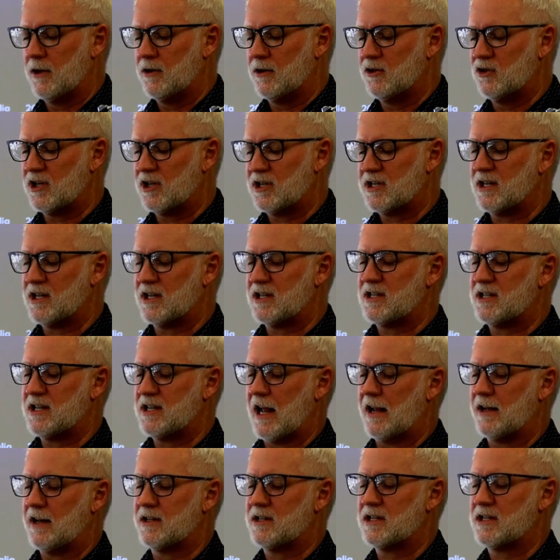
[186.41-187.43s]
just a
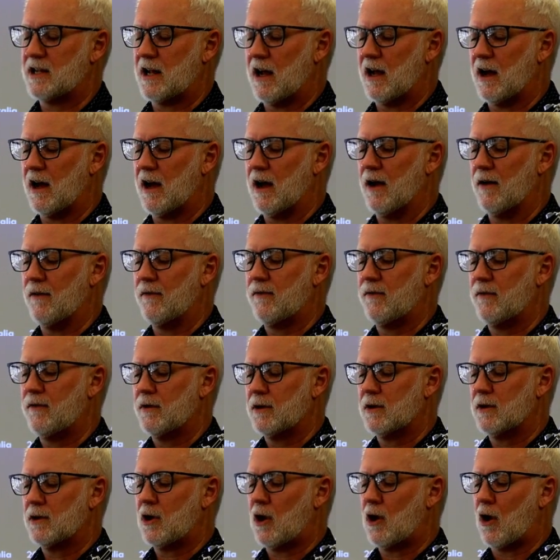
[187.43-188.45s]
sense of
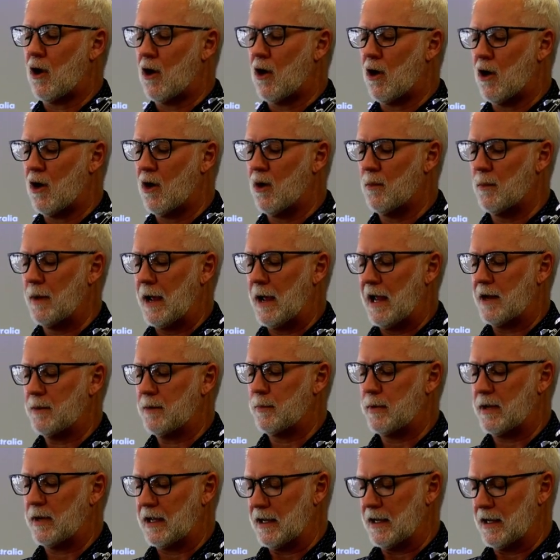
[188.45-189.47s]
calm and
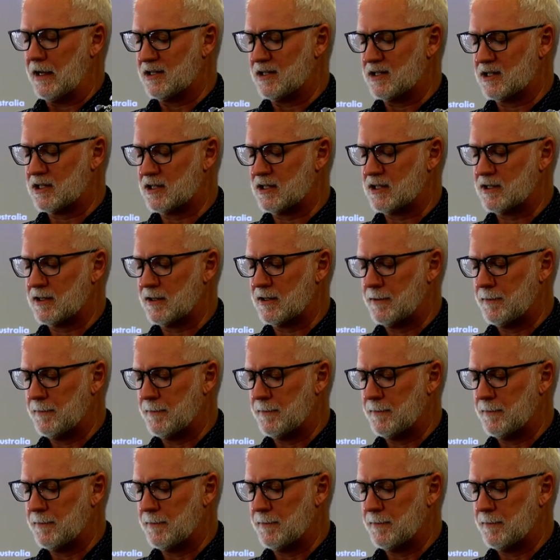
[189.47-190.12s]
peace.